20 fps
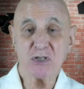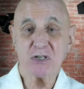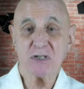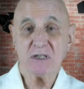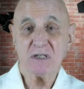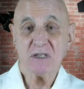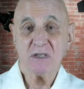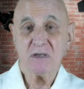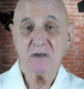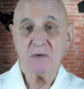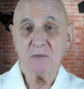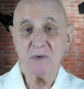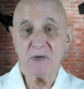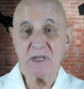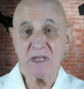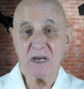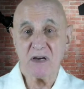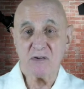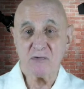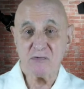with a
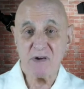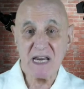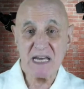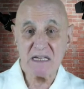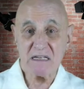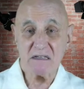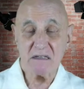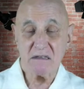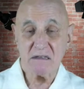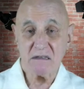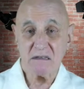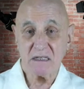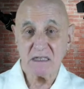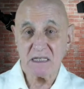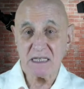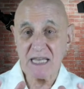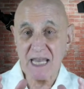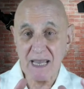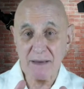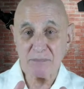great
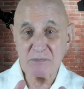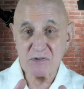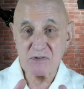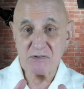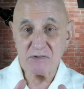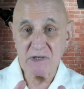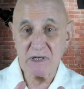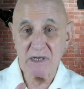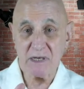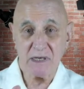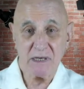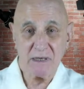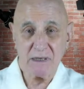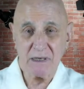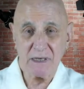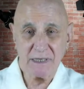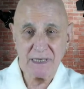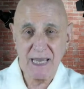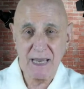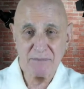a
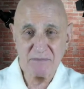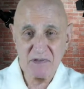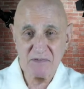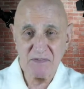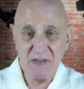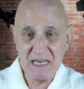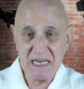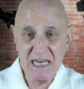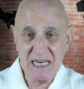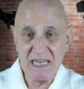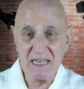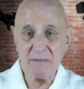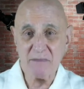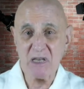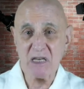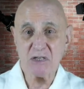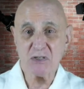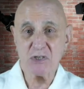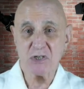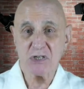captivating
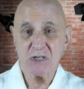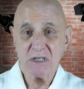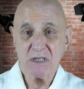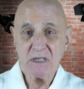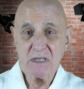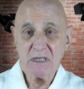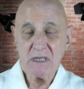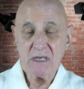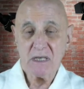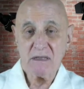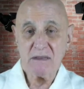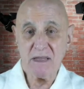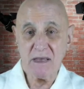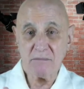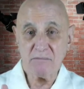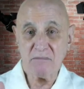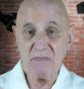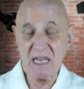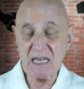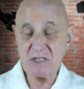image that
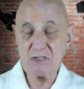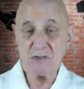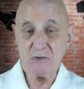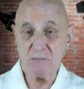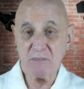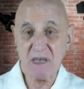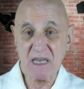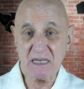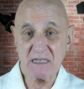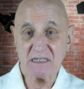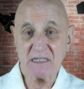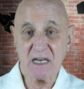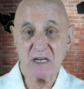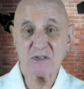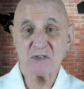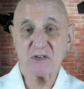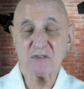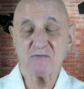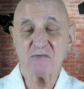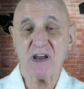makes you pay attention
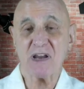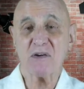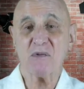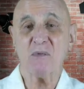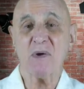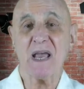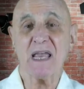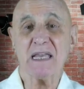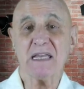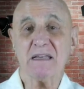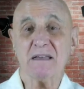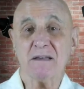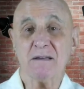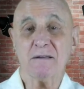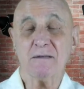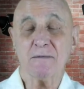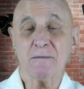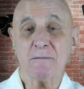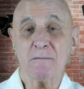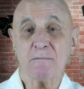right away,
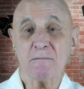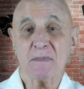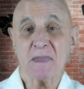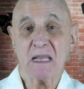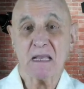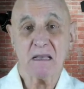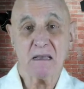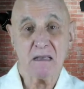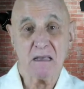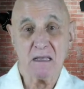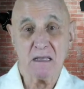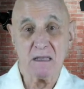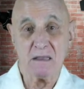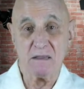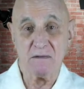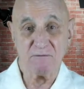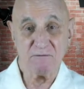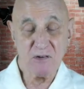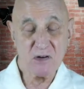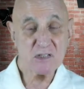the
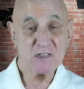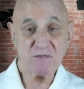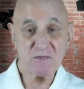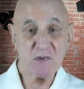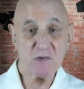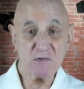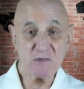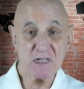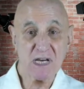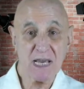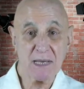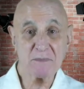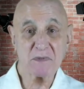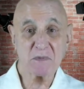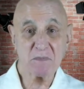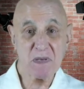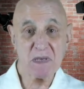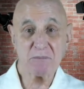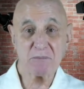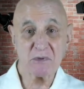first few times
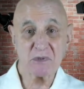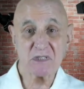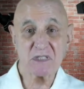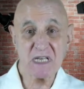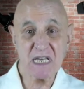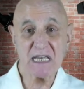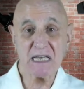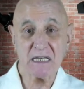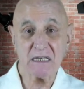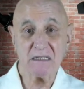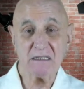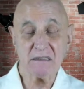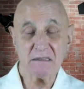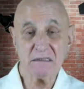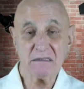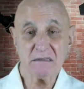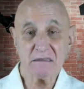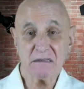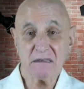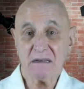people see it,
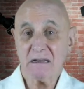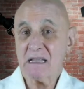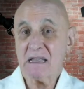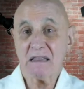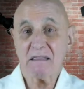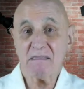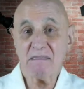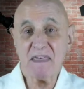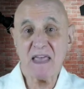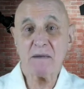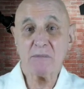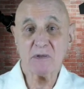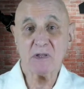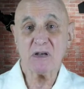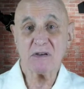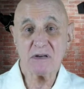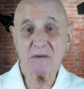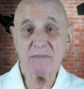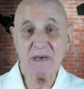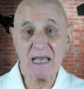they will
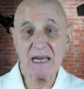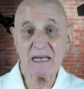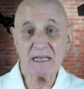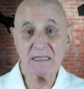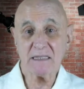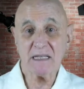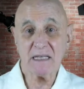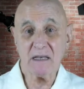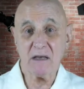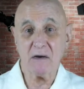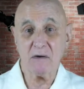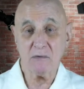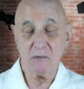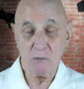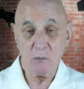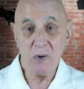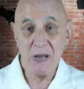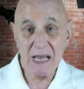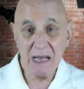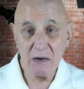automatically go,
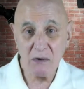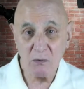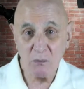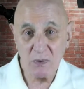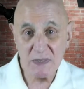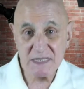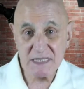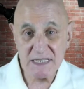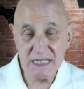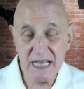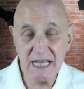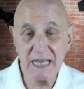wow, what's that?